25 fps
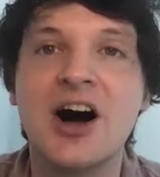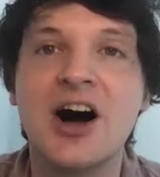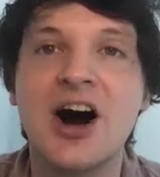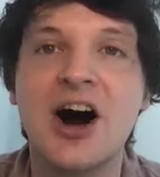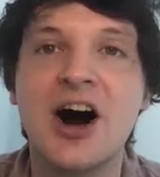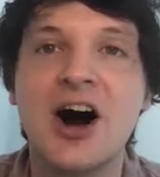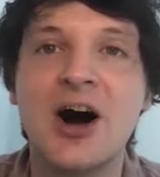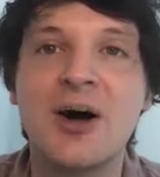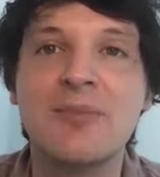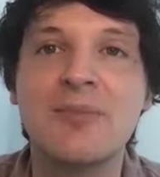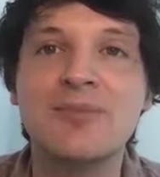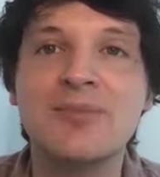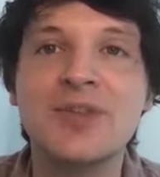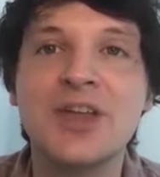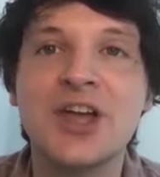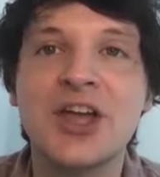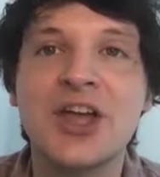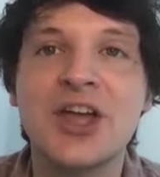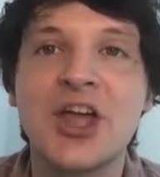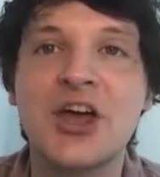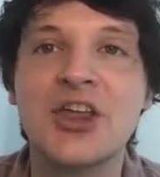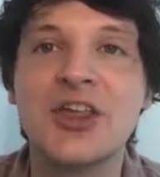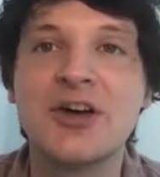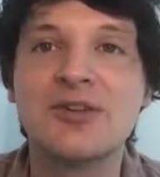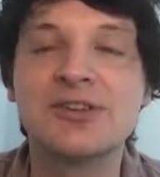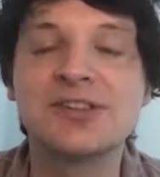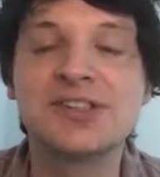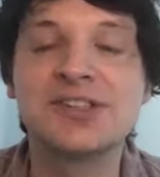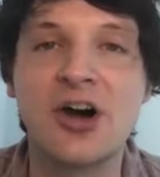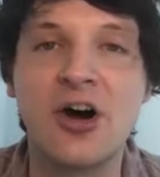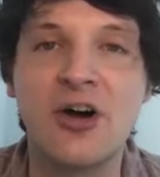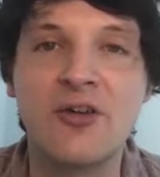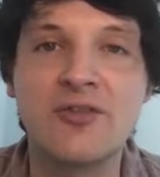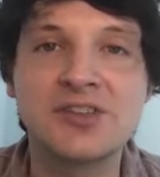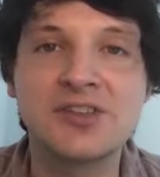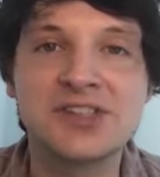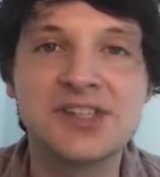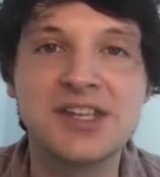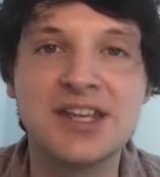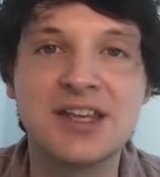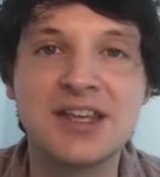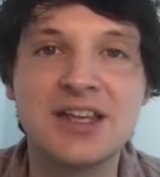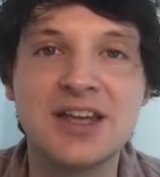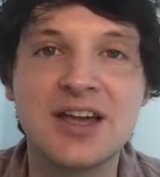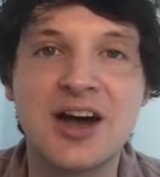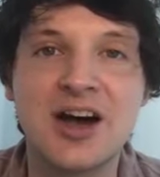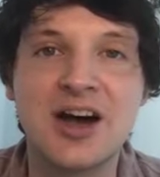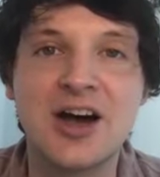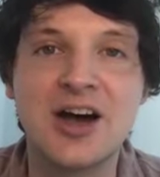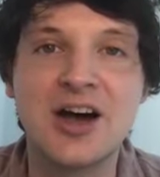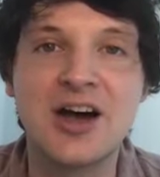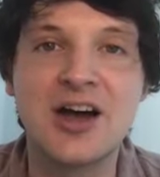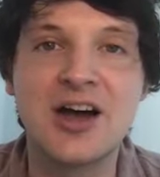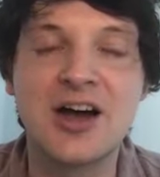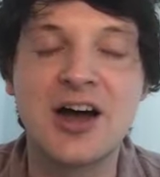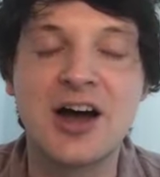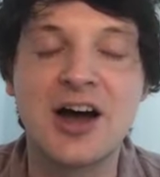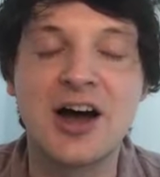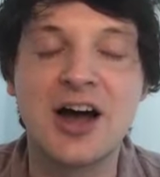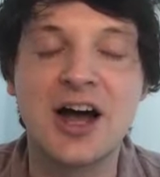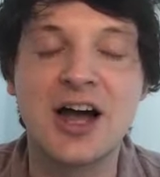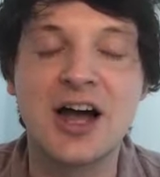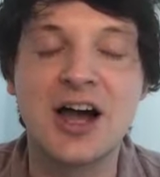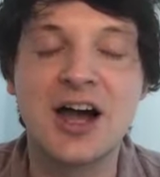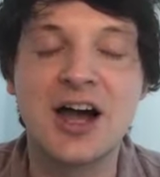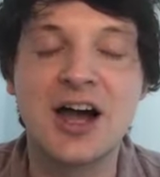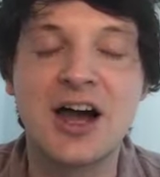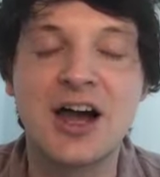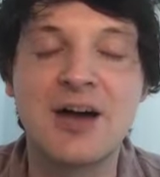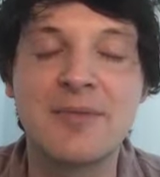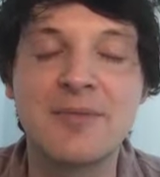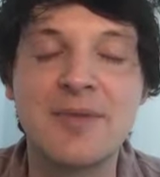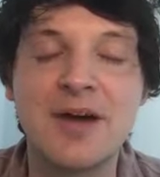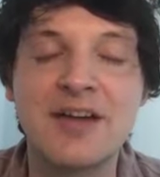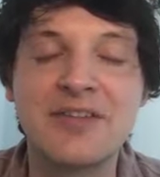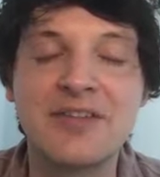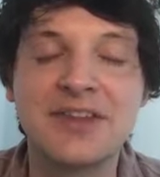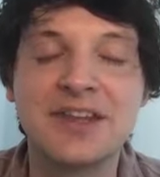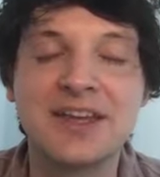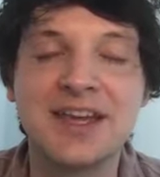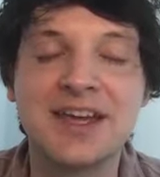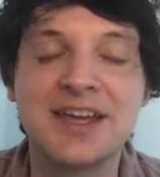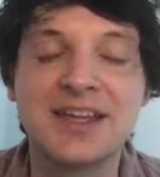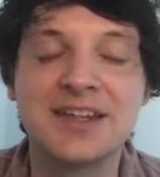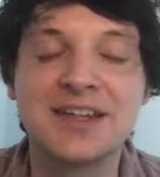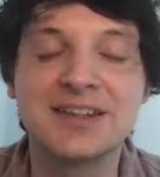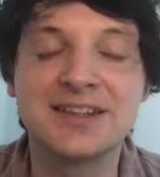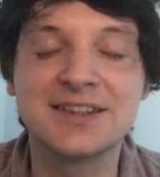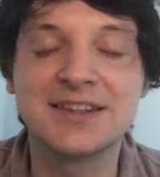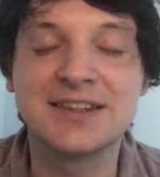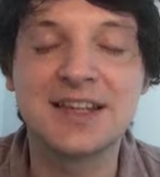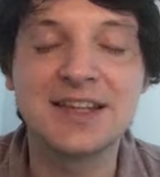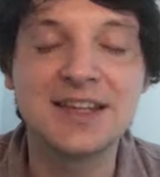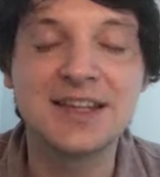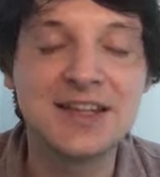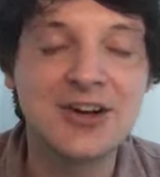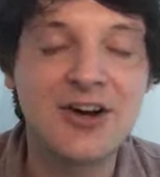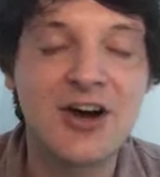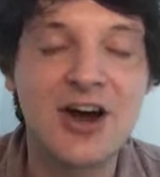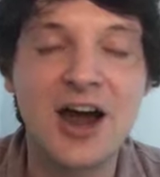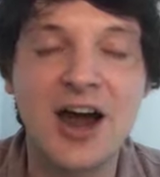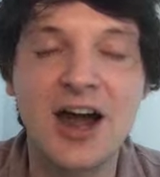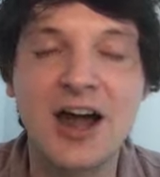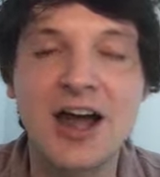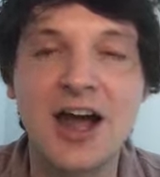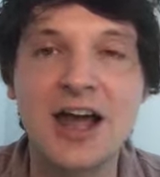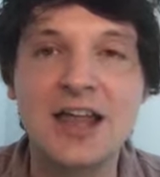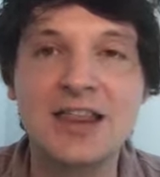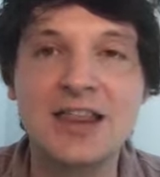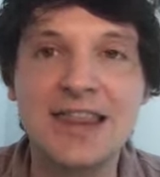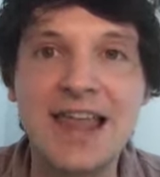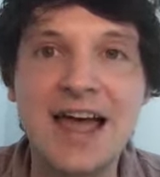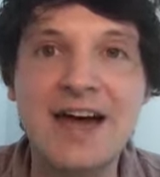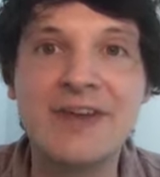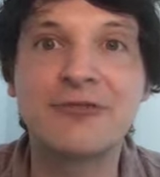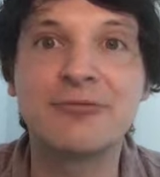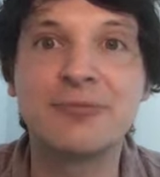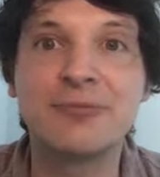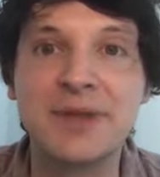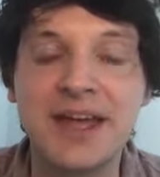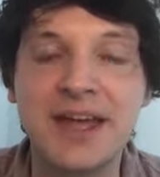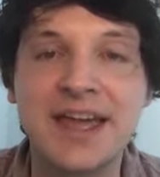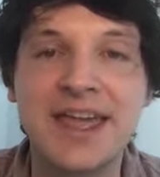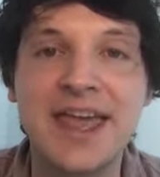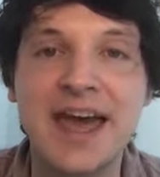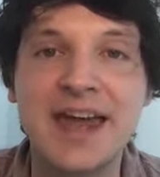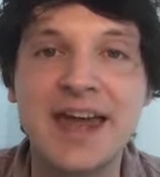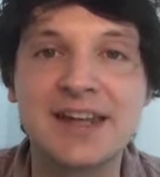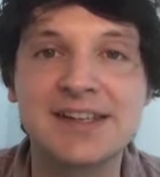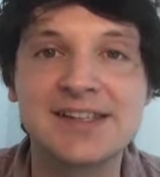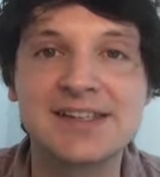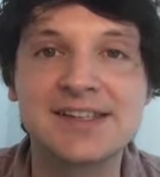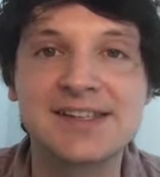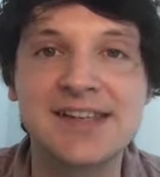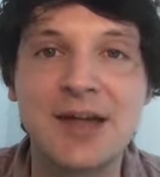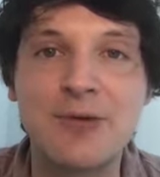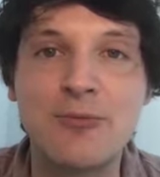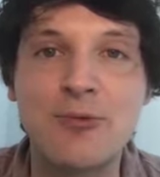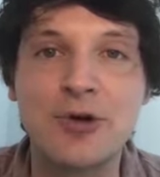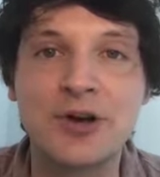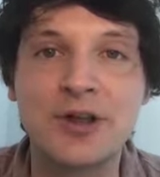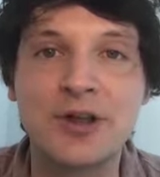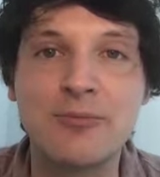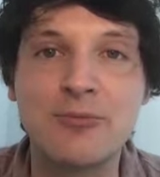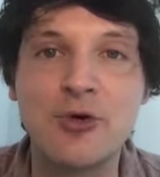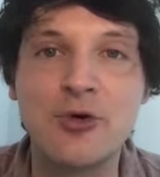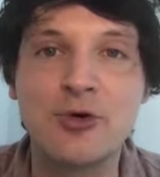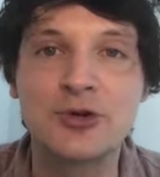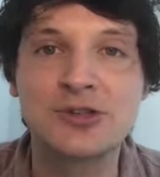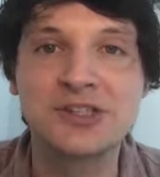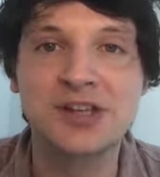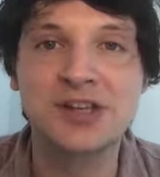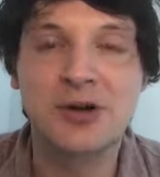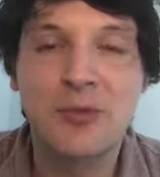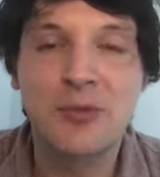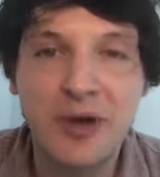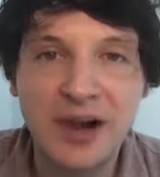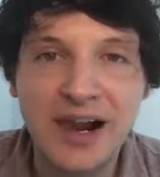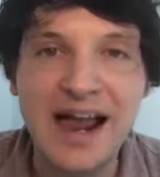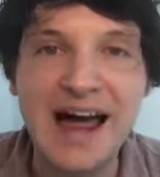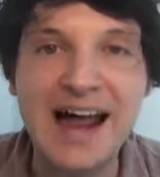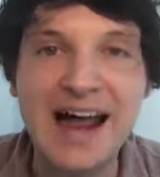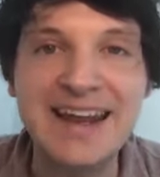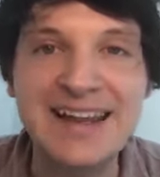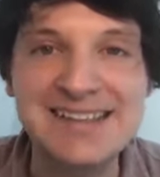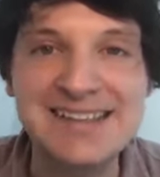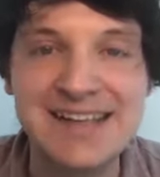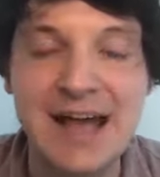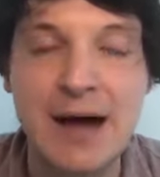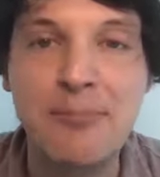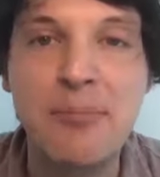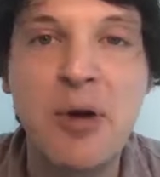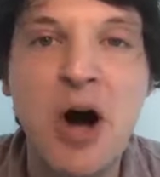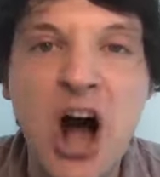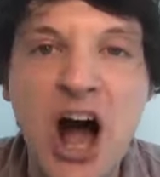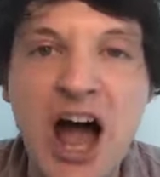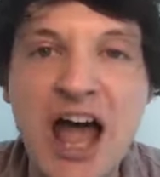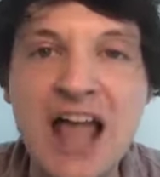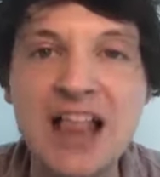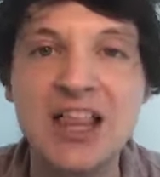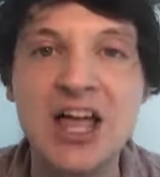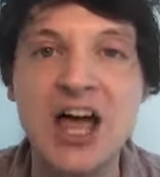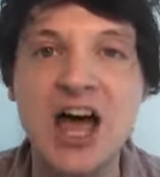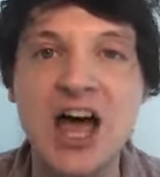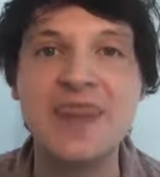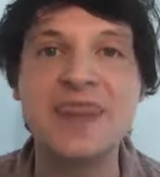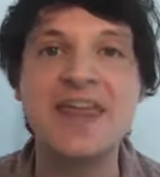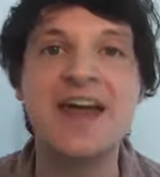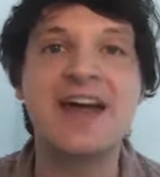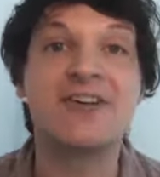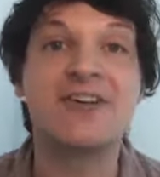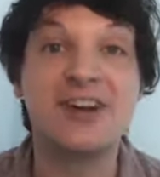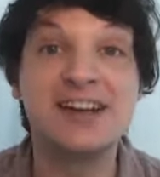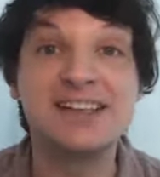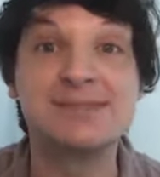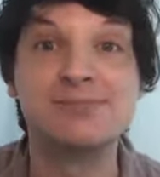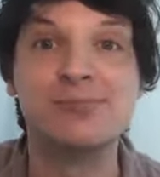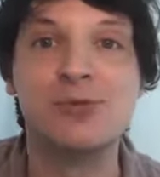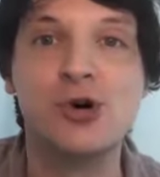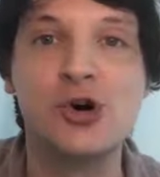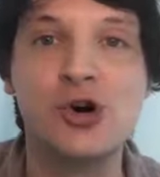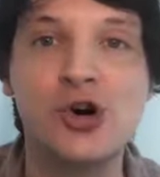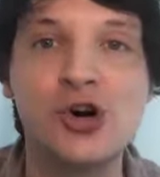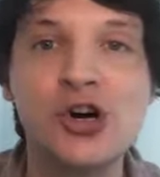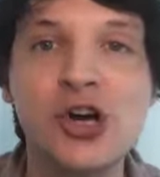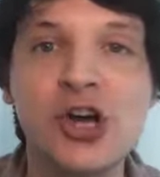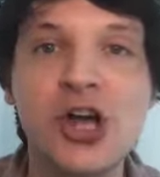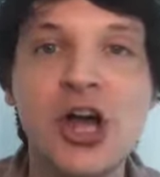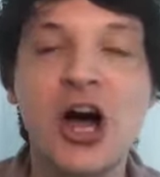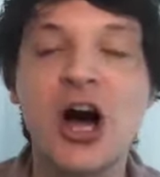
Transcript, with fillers: Um, yeah, there was obviously, uh, I, uh, uh, I, mean, I think it, you know, I, I, left me again, as I say, wanting more. So I'm glad it's a pilot and there is more.